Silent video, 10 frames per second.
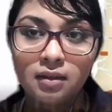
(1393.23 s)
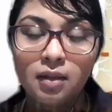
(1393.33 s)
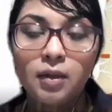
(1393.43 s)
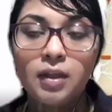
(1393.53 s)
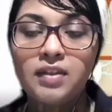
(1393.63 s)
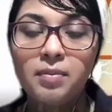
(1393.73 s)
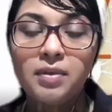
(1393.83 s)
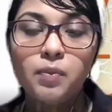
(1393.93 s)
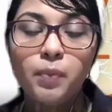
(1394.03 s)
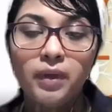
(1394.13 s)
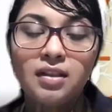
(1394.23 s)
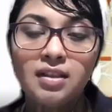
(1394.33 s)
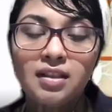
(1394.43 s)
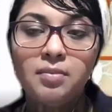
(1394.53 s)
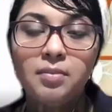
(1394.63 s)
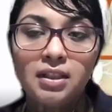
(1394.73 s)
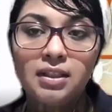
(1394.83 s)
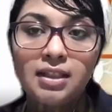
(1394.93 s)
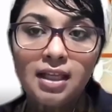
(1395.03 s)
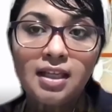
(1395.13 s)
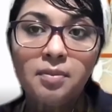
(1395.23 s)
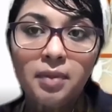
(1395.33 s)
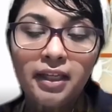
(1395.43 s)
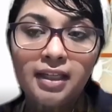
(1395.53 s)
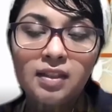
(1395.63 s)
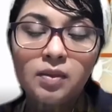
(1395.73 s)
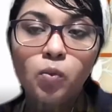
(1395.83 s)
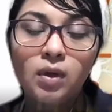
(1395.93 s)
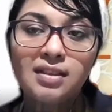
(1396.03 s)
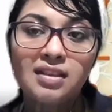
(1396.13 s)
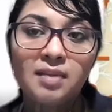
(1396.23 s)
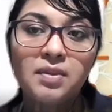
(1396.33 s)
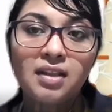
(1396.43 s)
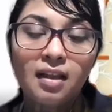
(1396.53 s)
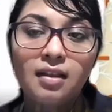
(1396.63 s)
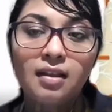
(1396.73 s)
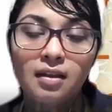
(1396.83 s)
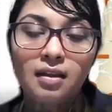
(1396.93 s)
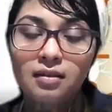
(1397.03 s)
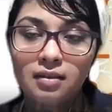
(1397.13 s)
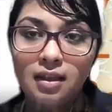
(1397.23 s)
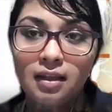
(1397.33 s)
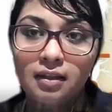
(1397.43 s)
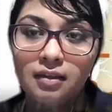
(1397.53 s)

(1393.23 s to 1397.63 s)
If somebody is witnessing a murder taking place, what steps can they take?